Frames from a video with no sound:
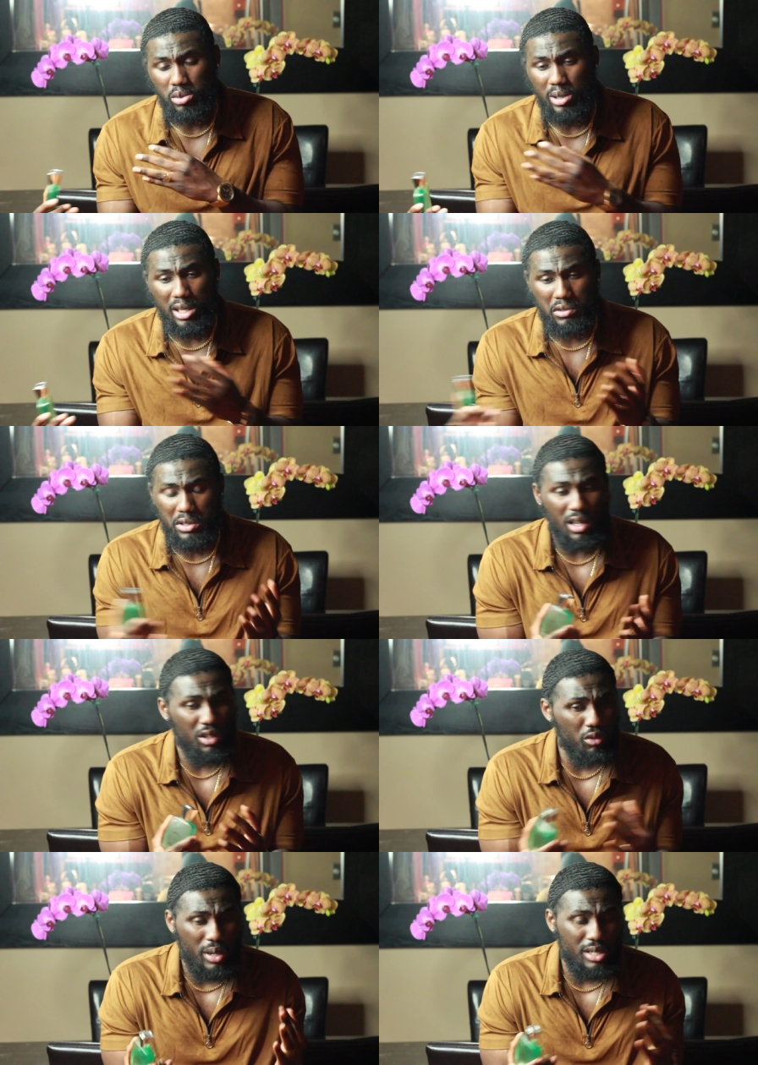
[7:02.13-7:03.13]
to 100
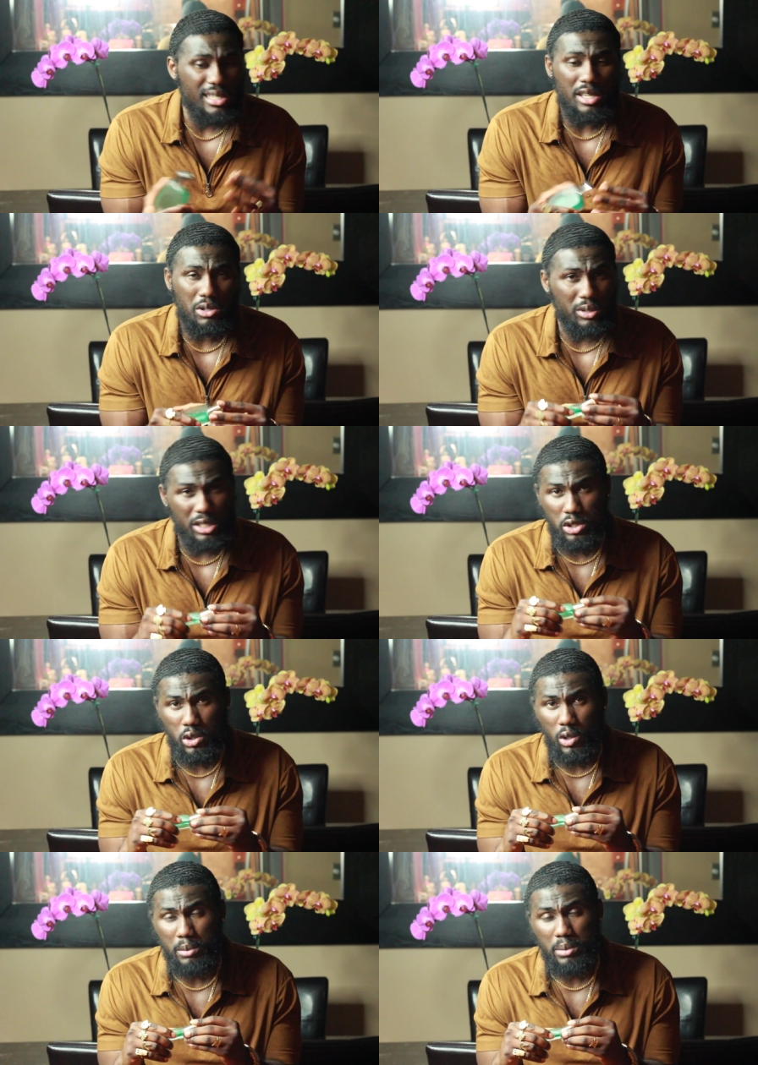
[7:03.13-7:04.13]
dollar range that you would
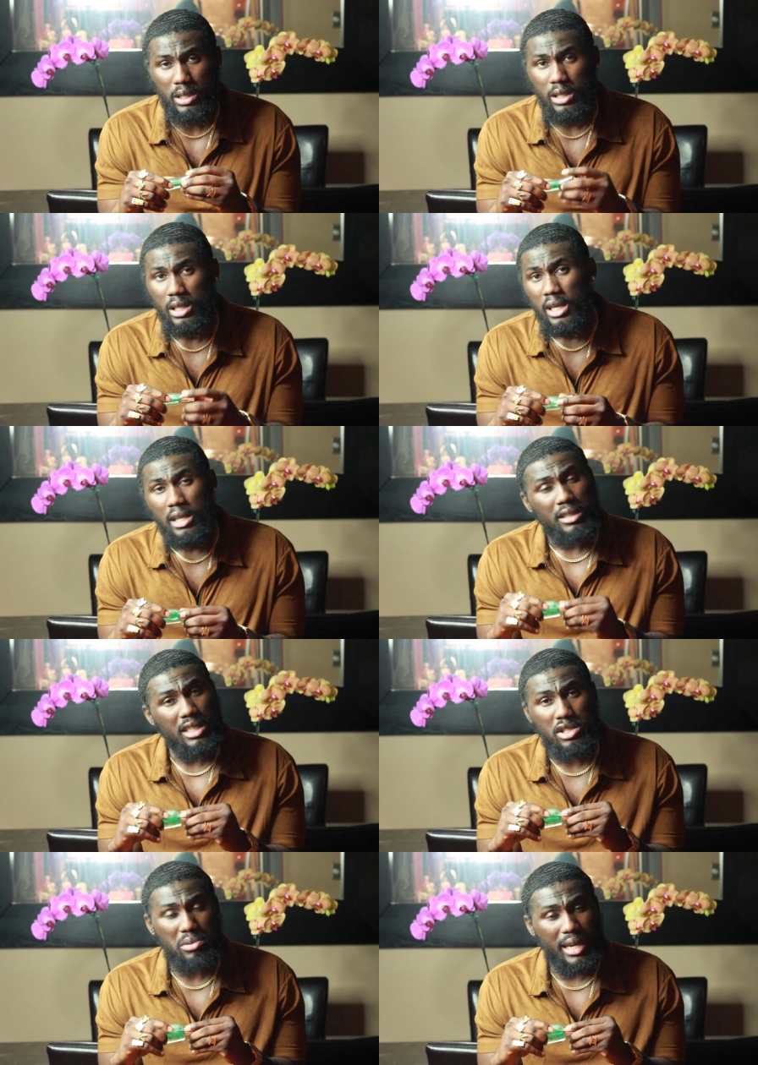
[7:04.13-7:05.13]
enjoy but
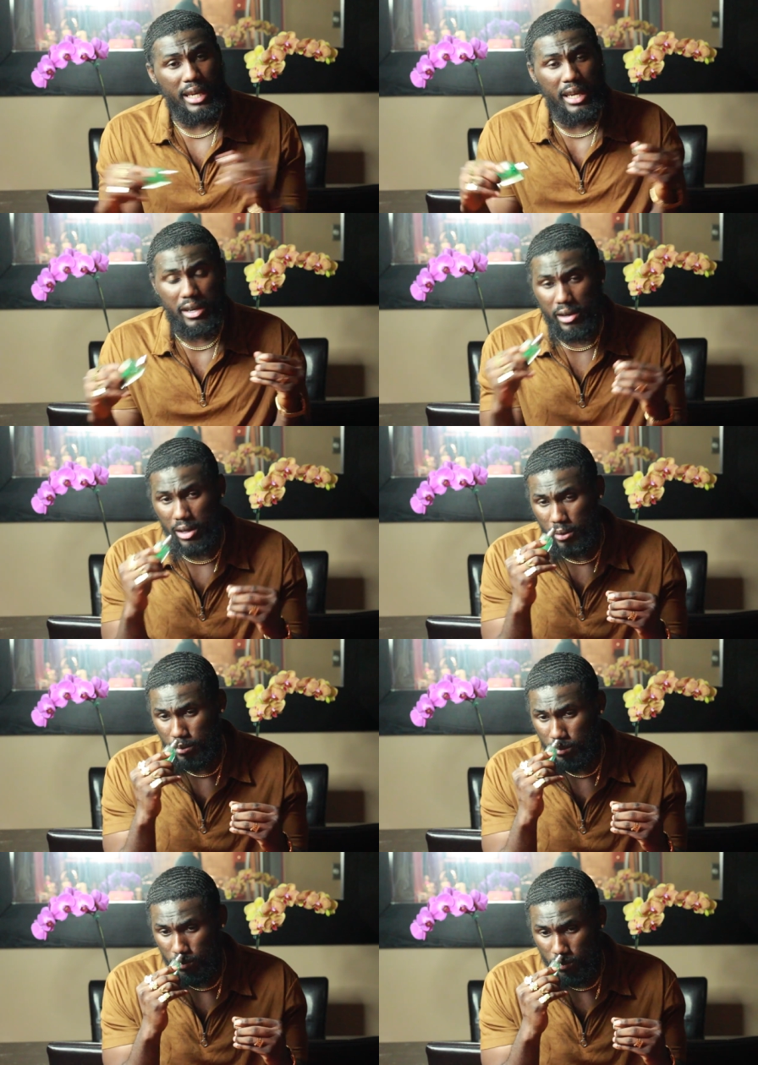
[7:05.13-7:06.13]
this right here
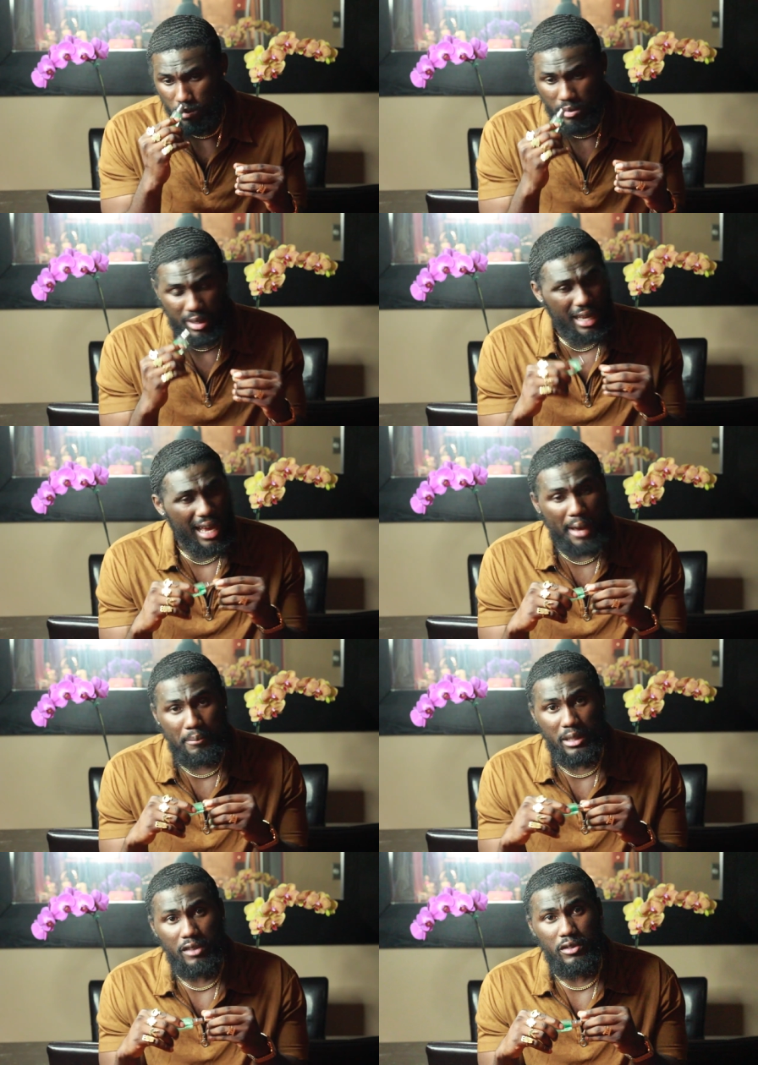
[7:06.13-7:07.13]
um, I
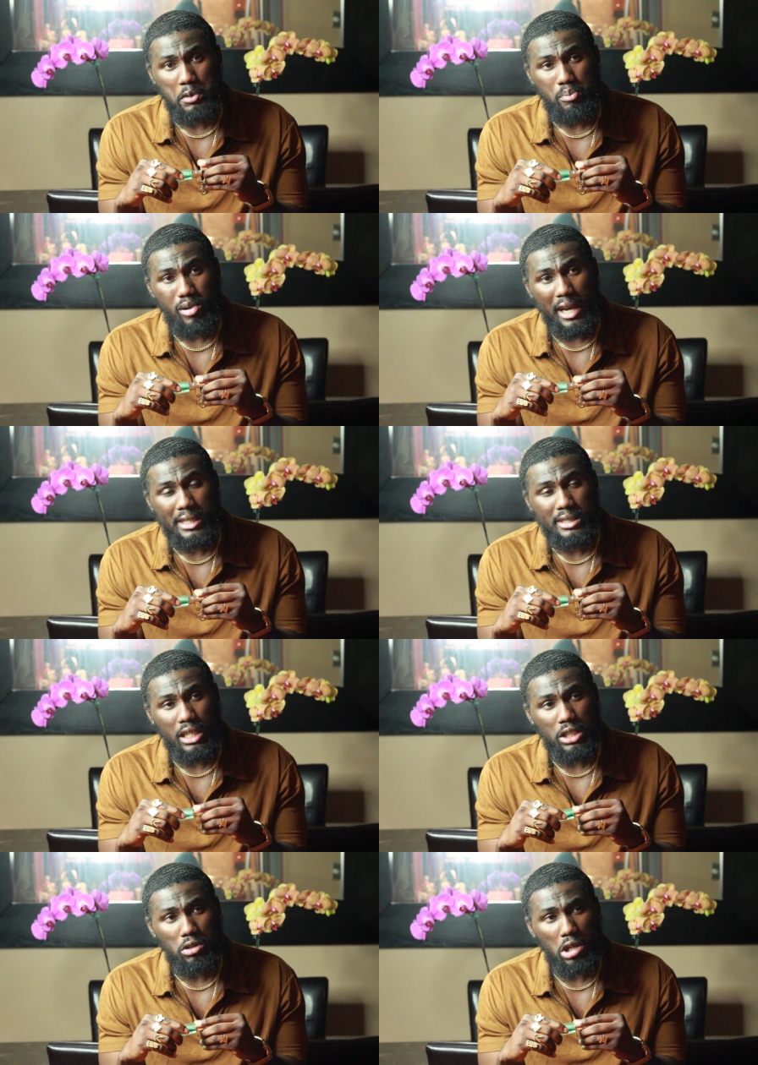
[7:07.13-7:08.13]
believe is priced
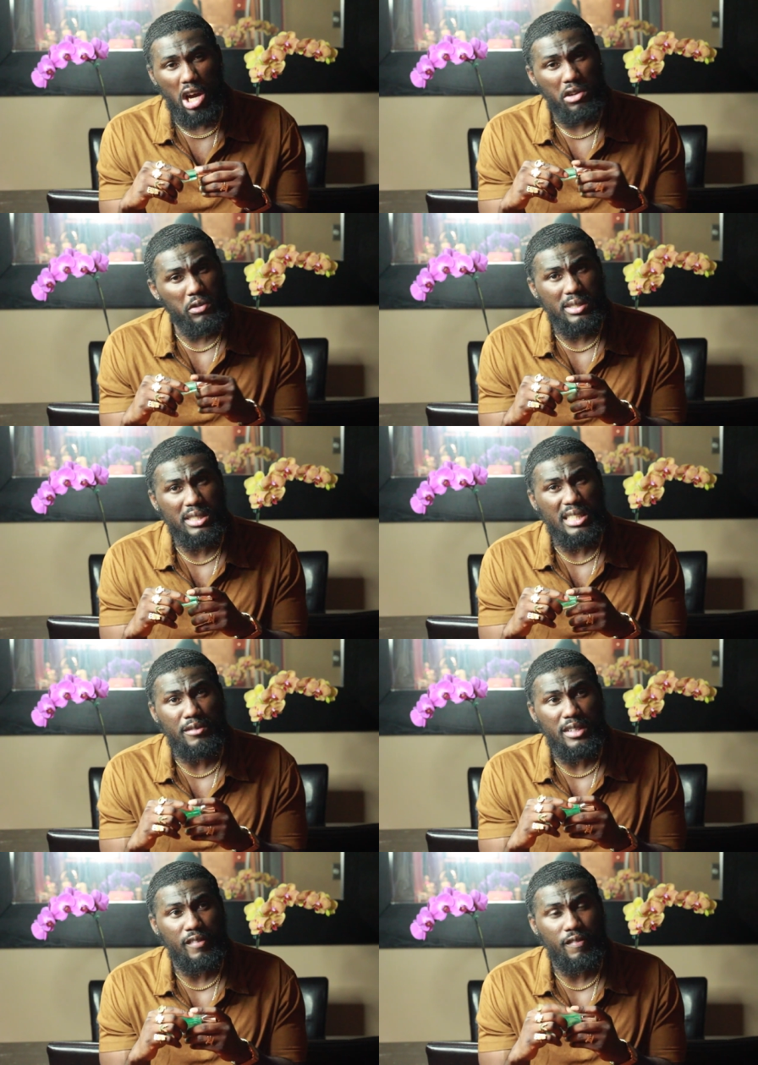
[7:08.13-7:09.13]
at
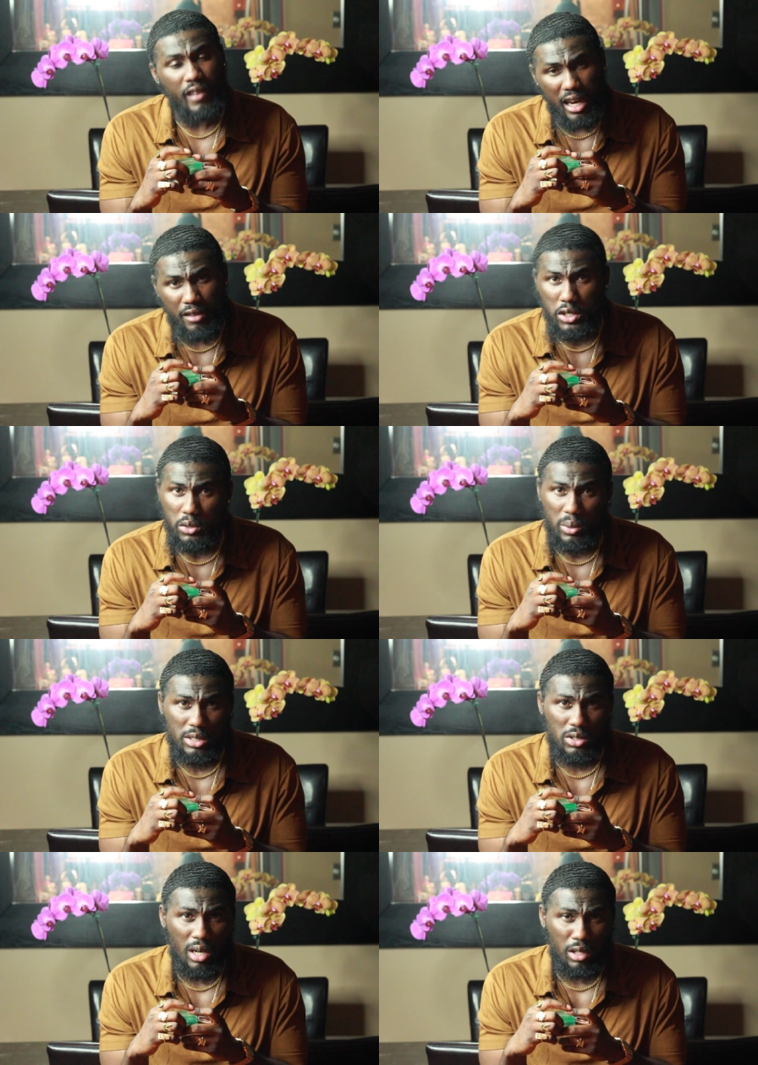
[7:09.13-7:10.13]
175
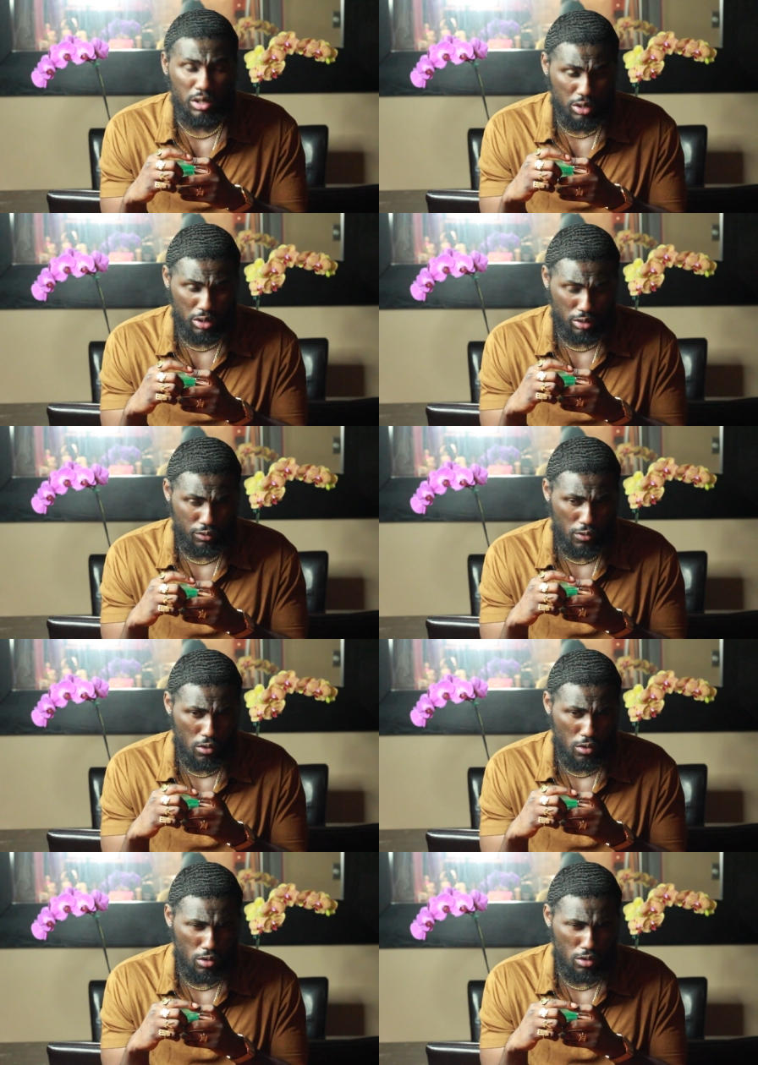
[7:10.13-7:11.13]
US dollars
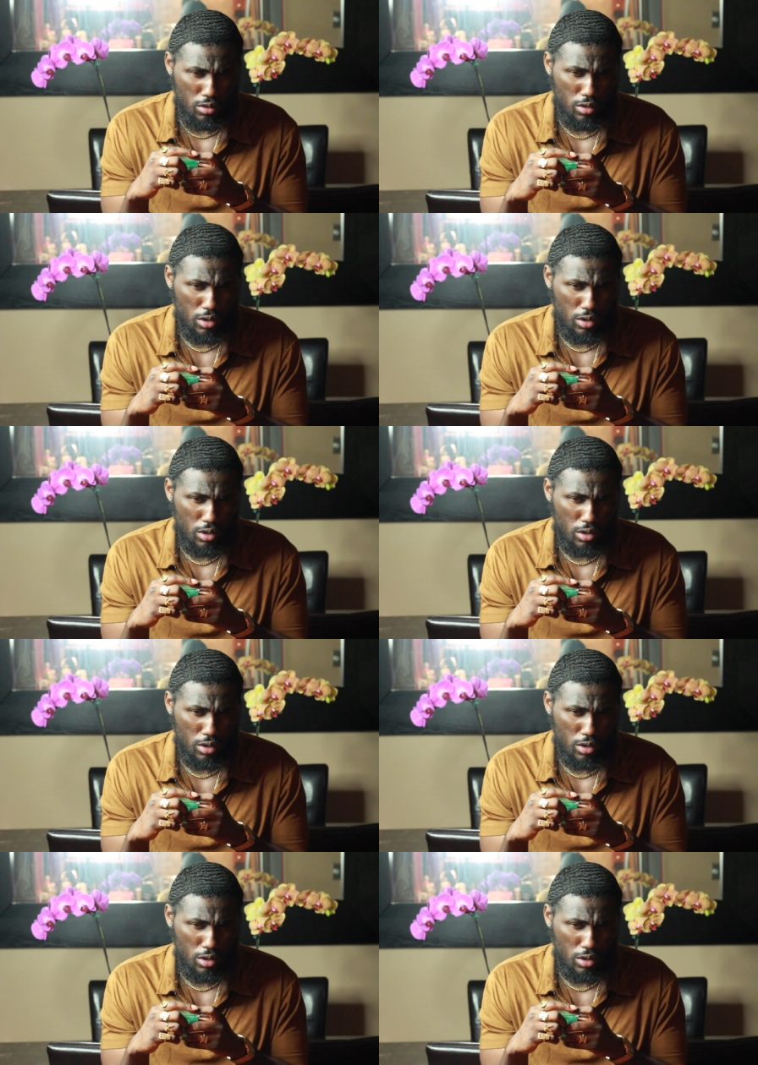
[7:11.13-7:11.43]
for